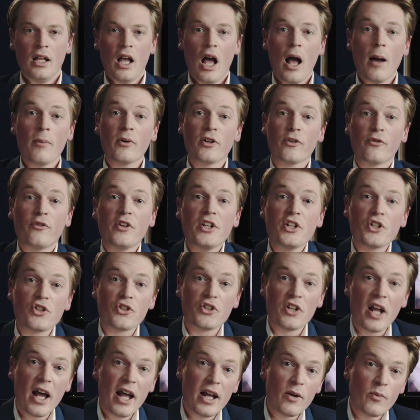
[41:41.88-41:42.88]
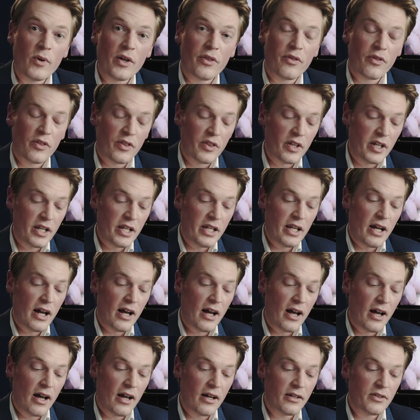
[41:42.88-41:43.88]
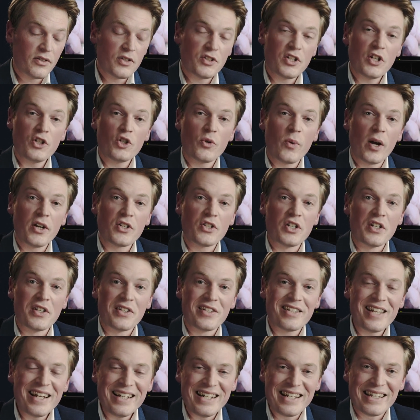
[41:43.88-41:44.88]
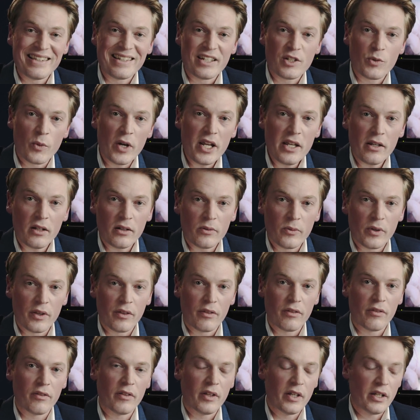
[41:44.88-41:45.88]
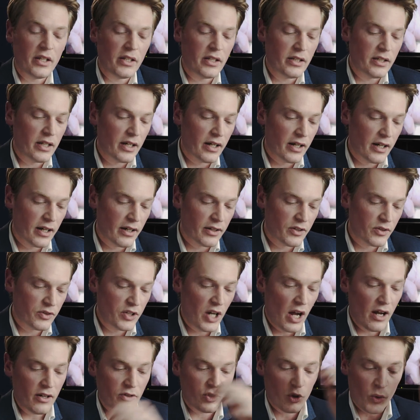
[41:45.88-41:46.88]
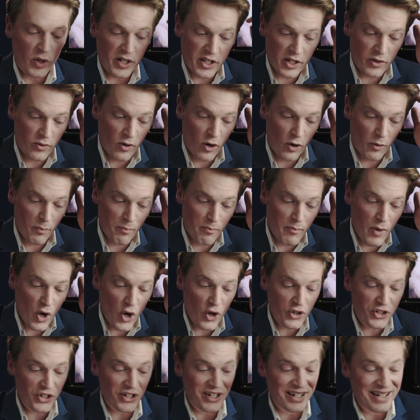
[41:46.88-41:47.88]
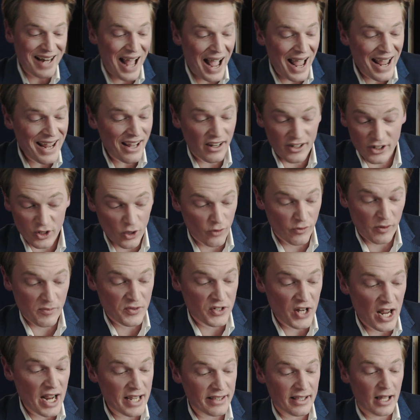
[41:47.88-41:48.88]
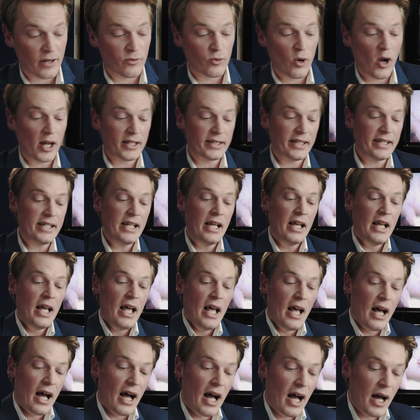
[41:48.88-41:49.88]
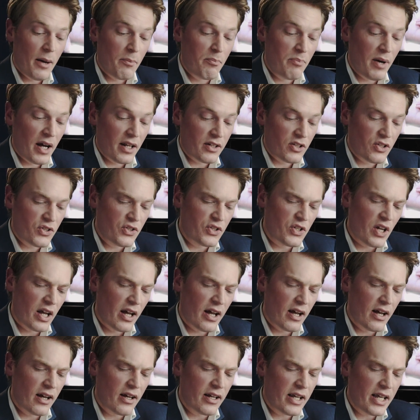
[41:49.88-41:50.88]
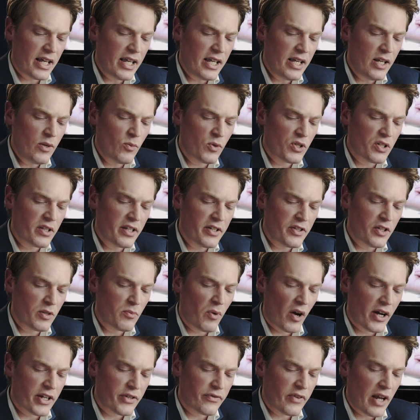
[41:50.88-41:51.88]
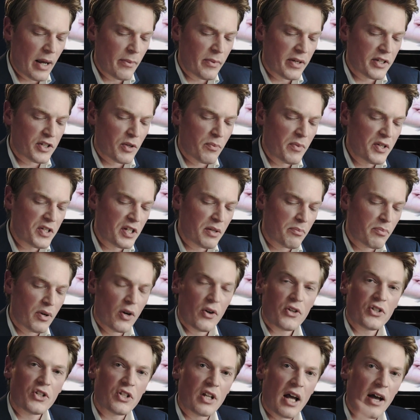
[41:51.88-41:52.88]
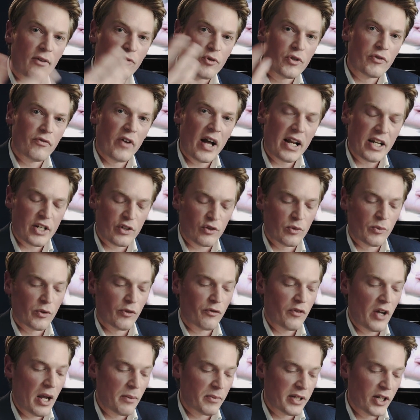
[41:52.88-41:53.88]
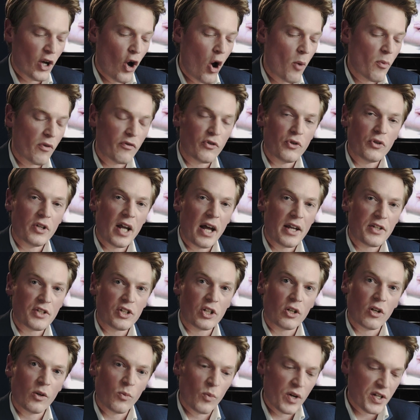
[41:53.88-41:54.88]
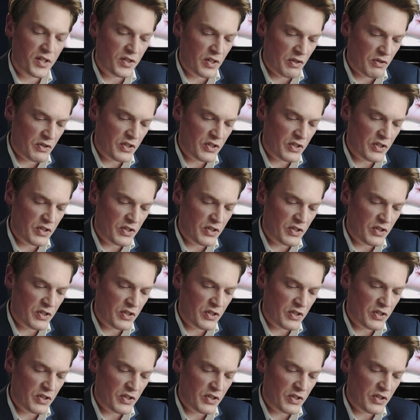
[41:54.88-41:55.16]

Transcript: I'm going to finish today with the situation in Sydney this week with the young 20-year-old Martyn Iles. I don't know if I'm saying that rightly, but he was listed by his family as a missing person after he vanished from the family home a few days ago in Western